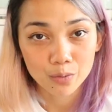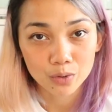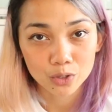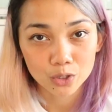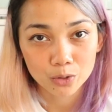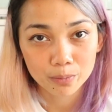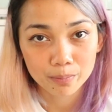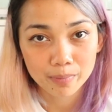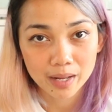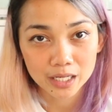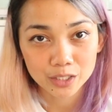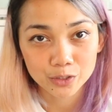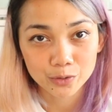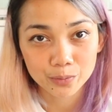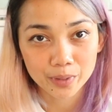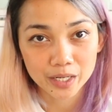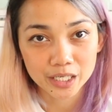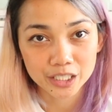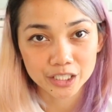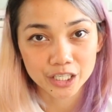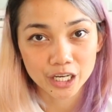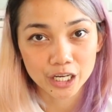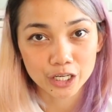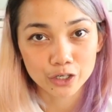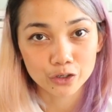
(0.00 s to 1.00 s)
welcome back to my
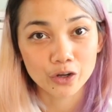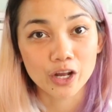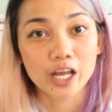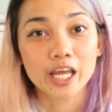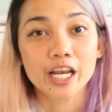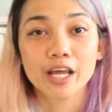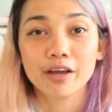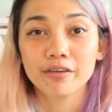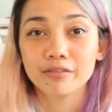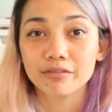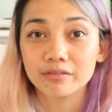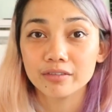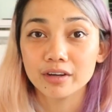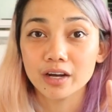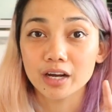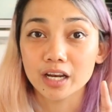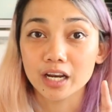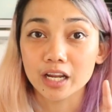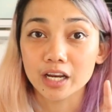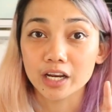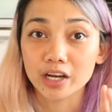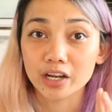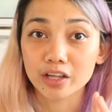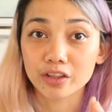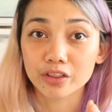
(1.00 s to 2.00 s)
channel and I've
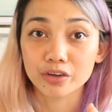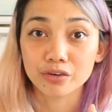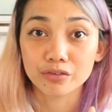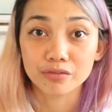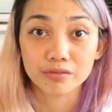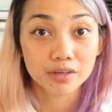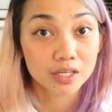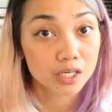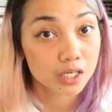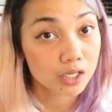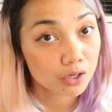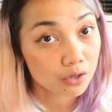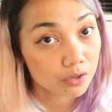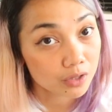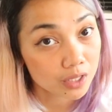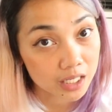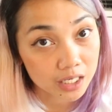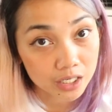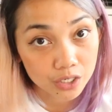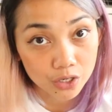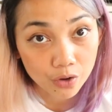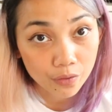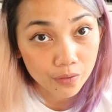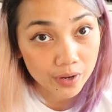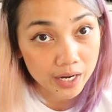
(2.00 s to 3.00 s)
got another video
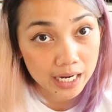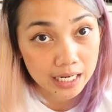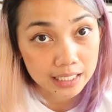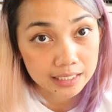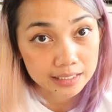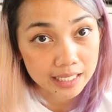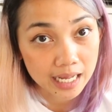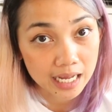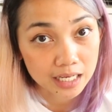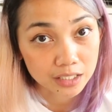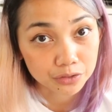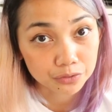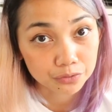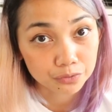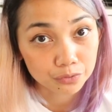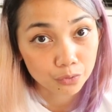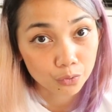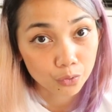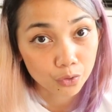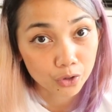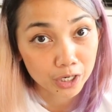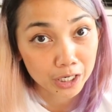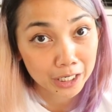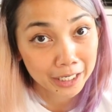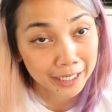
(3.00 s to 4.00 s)
that no one has asked
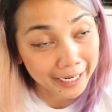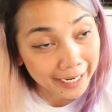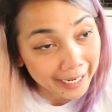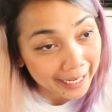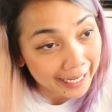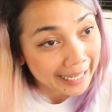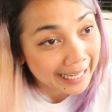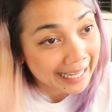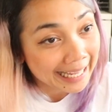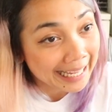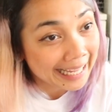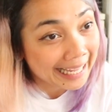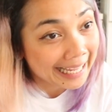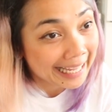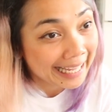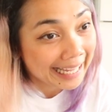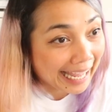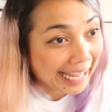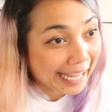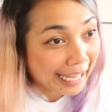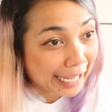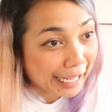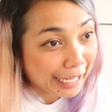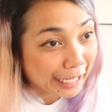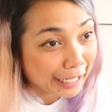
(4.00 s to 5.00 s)
for
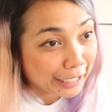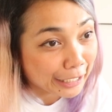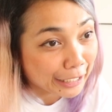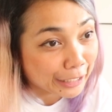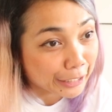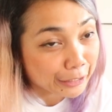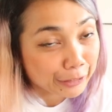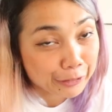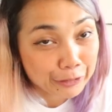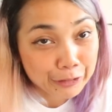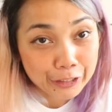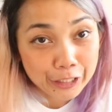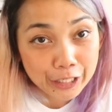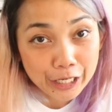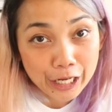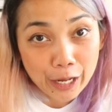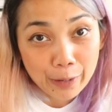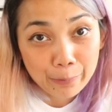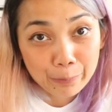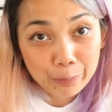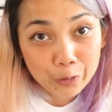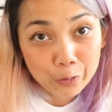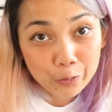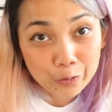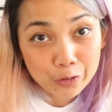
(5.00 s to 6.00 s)
and today
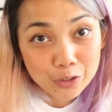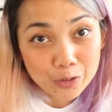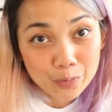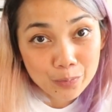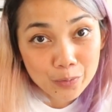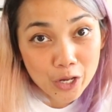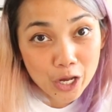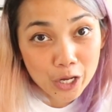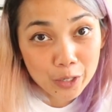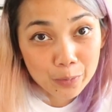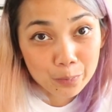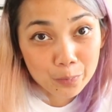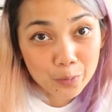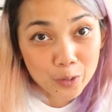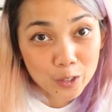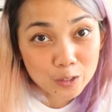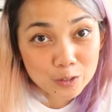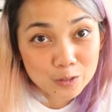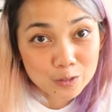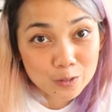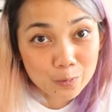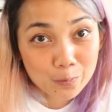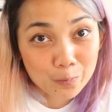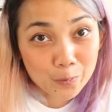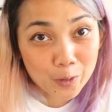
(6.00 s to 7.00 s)
I'm going to be
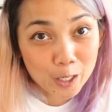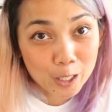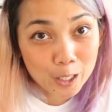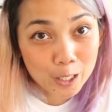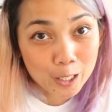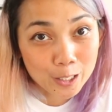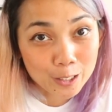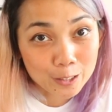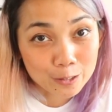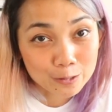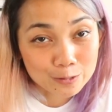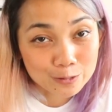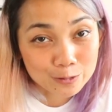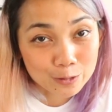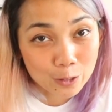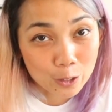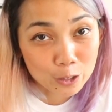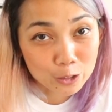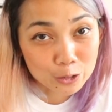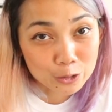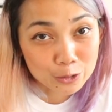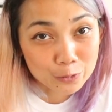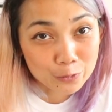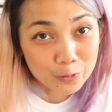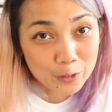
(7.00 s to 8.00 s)
unboxing my latest
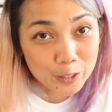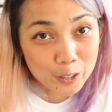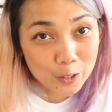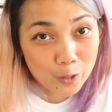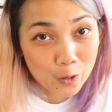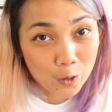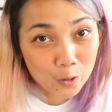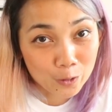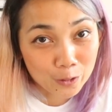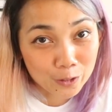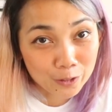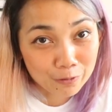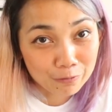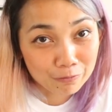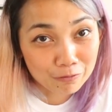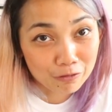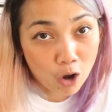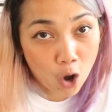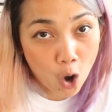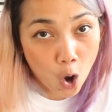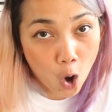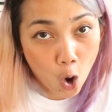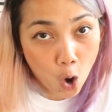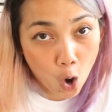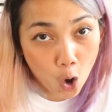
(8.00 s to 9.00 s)
Archer and Olive
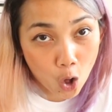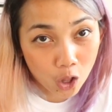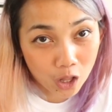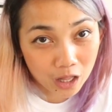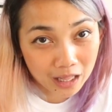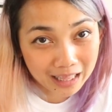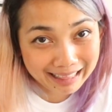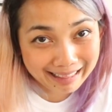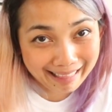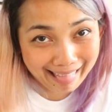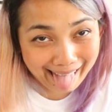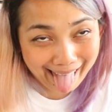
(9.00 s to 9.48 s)
haul.